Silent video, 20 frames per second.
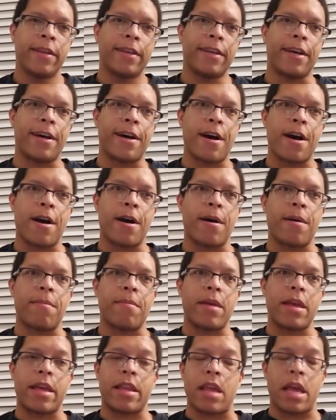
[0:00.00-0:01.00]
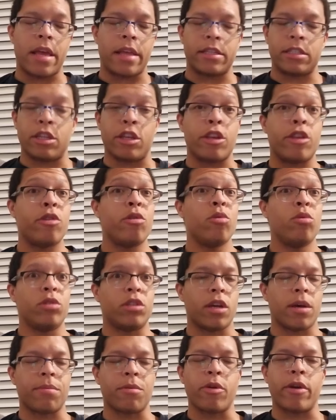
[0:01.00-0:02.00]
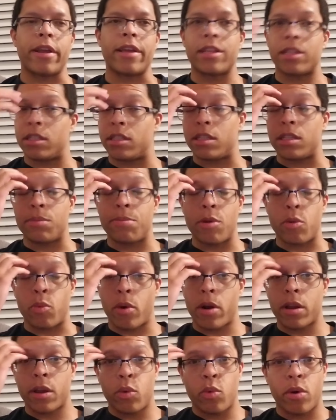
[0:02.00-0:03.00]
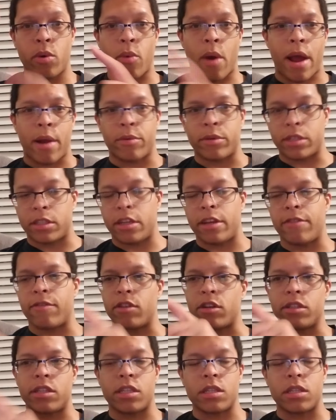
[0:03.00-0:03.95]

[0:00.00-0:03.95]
and it's a huge upgrade because he's been working with wide receivers,